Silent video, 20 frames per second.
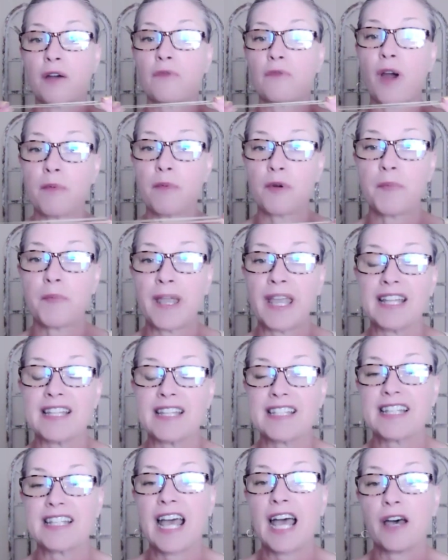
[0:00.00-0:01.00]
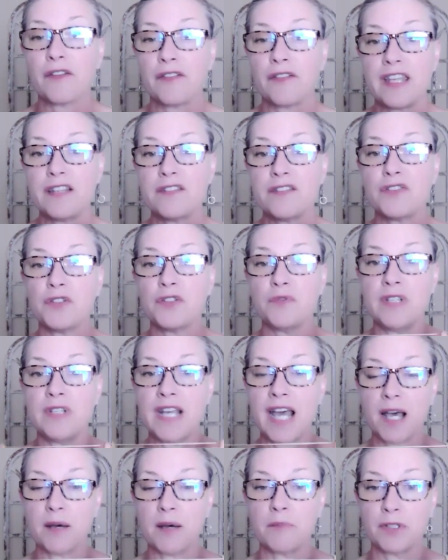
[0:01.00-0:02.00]
rubber bands and how these do
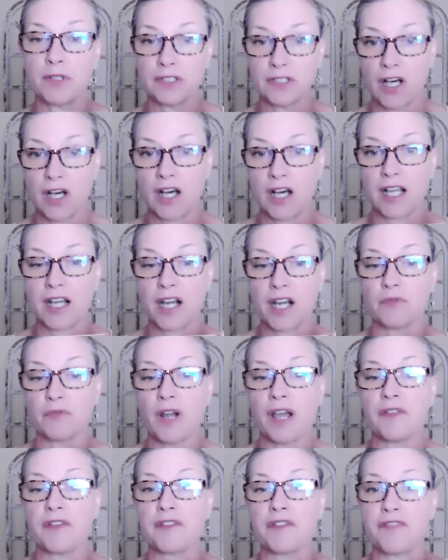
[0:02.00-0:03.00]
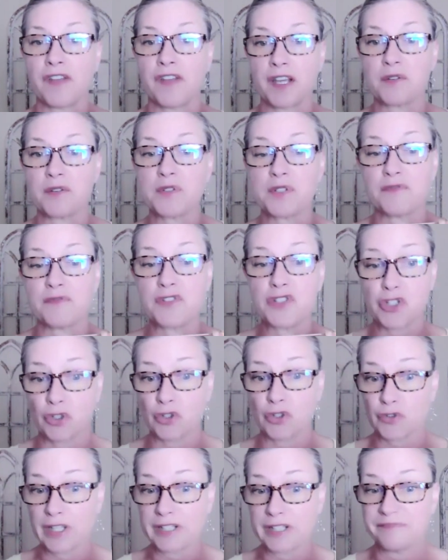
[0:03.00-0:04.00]
not belong around the fingers of
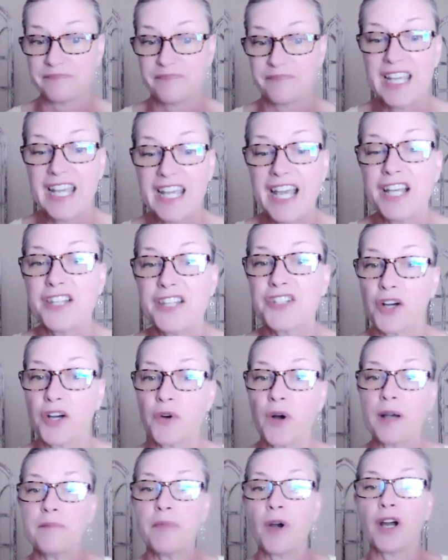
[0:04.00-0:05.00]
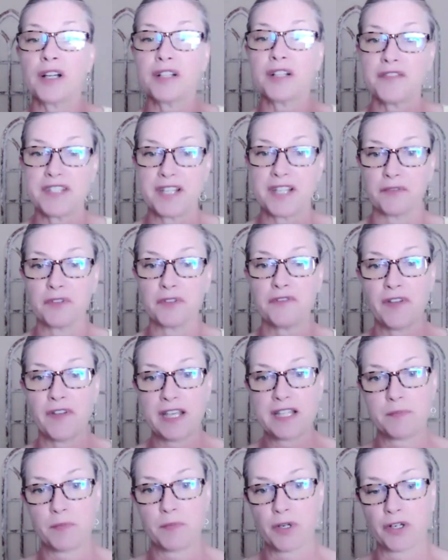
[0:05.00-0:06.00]
children. So I'm part of several
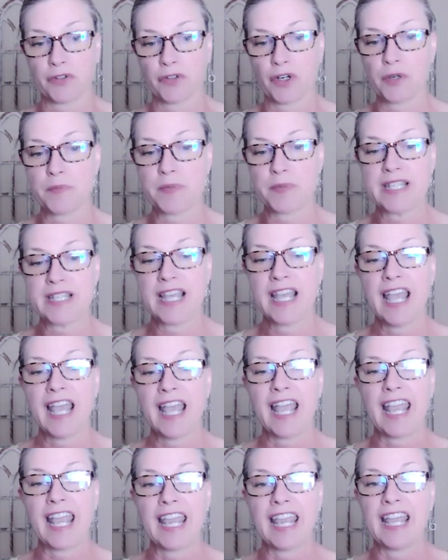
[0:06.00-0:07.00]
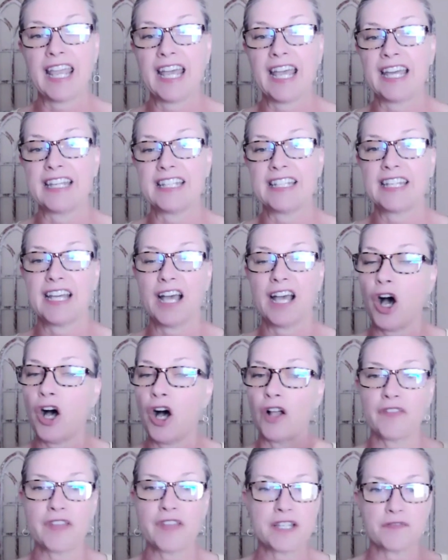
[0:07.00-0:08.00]
Facebook groups, and
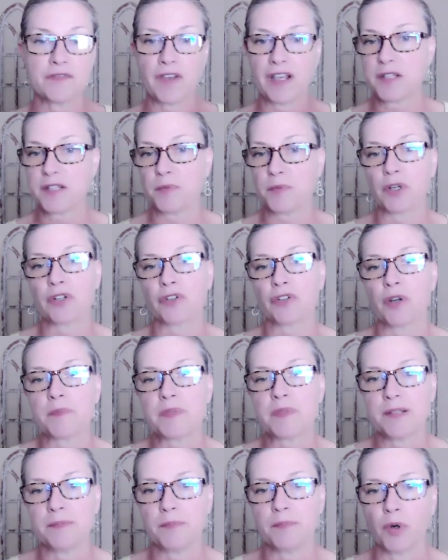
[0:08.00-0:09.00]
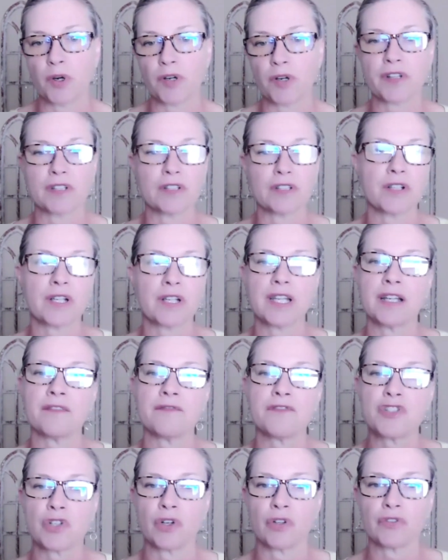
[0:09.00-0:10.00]
all these Facebook groups support the learning
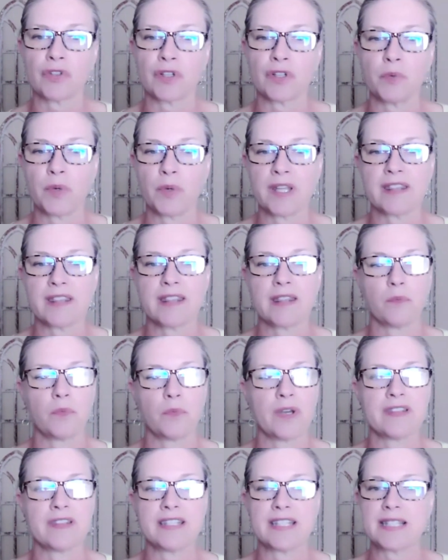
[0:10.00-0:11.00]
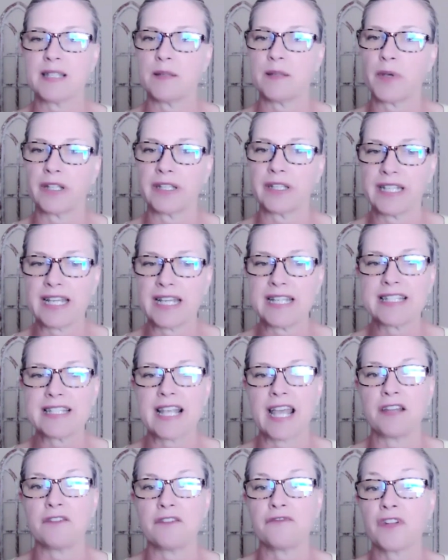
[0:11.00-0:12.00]
of children with disabilities.
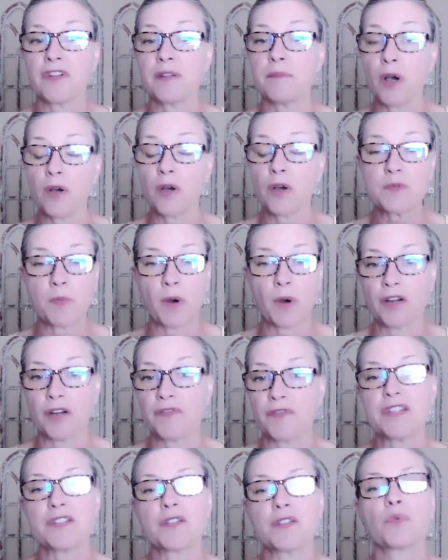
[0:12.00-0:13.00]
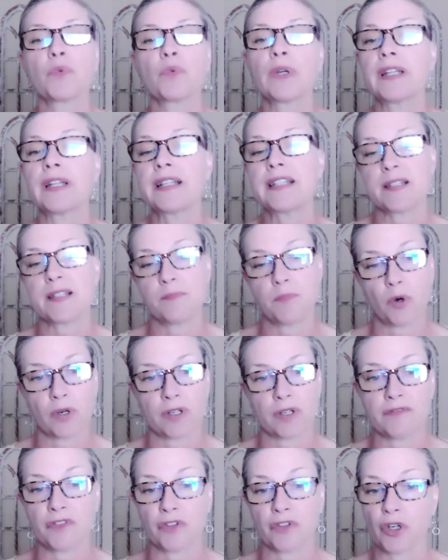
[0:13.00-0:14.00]
And for the most part, these are really
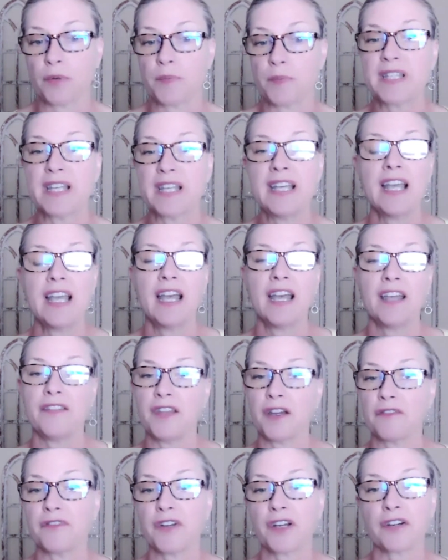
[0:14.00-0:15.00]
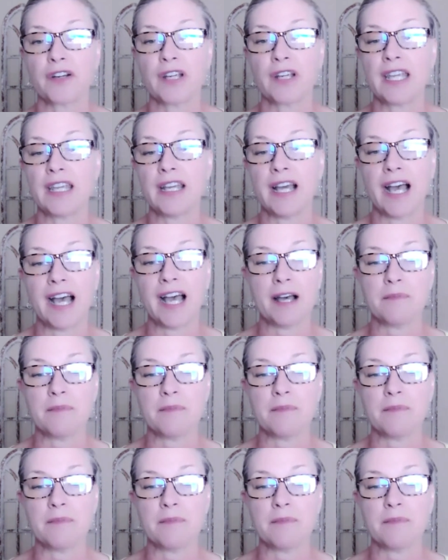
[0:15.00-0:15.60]
supportive groups. They're very